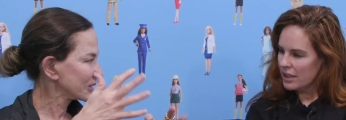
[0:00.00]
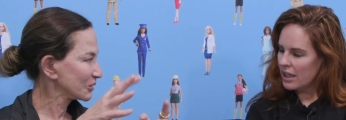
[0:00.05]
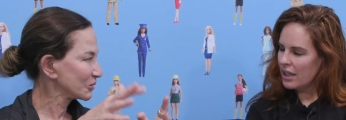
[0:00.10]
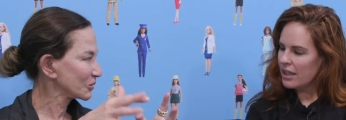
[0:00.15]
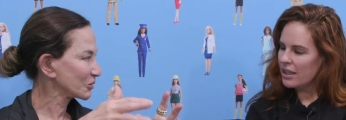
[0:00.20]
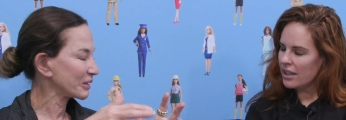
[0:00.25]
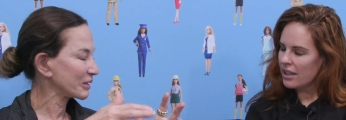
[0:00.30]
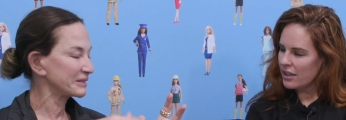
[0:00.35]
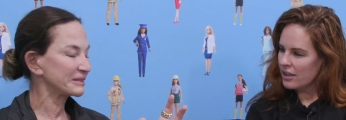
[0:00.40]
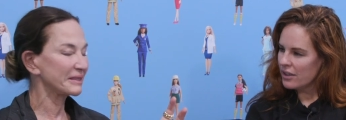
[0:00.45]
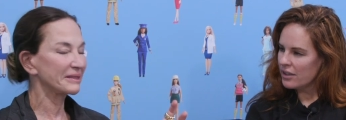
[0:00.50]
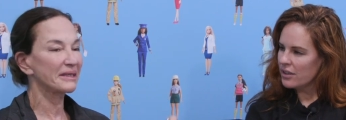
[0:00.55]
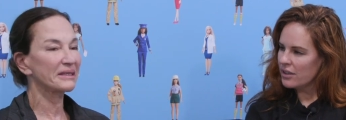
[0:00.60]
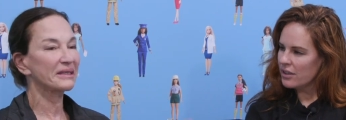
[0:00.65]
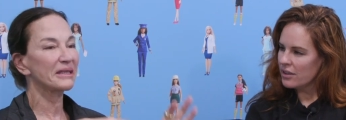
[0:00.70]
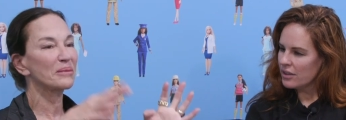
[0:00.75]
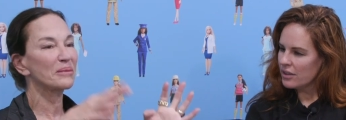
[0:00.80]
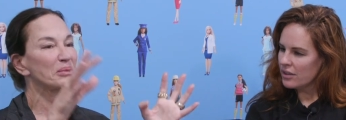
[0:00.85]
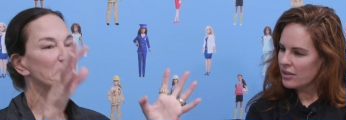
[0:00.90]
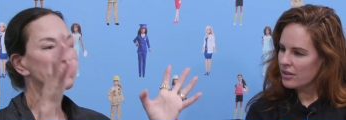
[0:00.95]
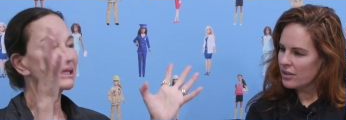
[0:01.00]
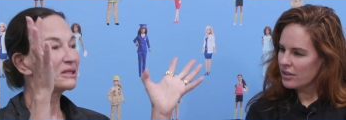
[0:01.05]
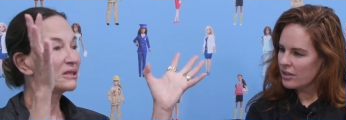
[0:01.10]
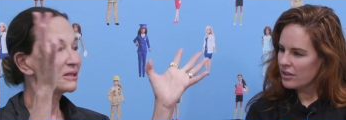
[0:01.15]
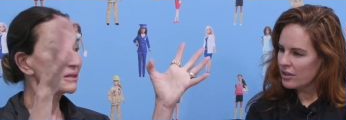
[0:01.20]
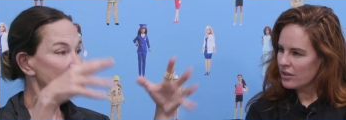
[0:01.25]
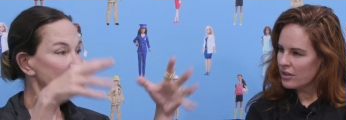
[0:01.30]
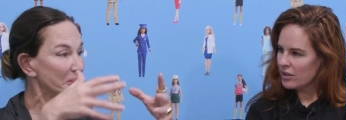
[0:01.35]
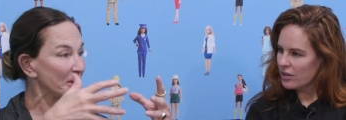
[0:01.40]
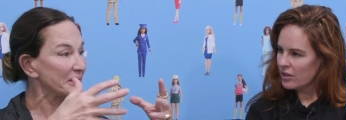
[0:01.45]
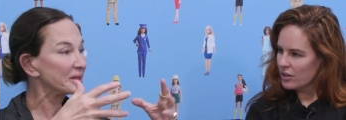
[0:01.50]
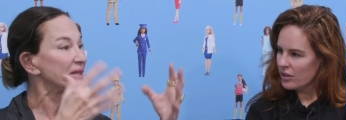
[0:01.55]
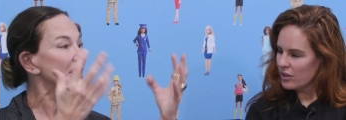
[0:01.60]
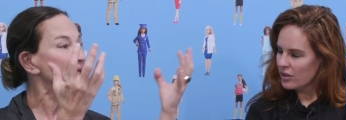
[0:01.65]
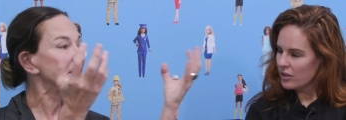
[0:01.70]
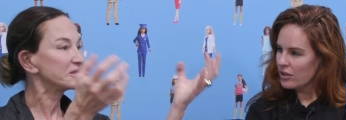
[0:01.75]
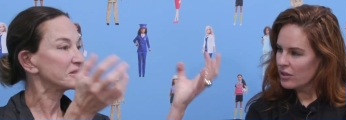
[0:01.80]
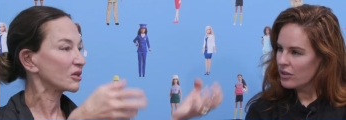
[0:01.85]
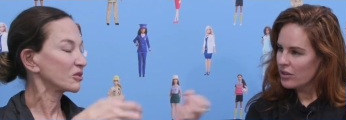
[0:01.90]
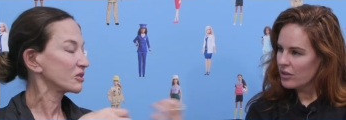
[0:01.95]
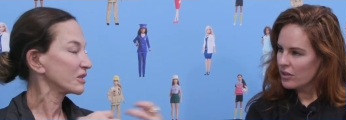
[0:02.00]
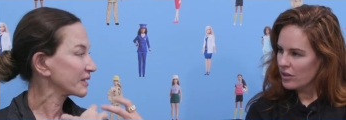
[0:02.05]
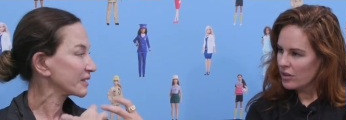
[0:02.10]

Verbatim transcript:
Speaker 1: too yeah, crazy yeah. like that, but the, but things are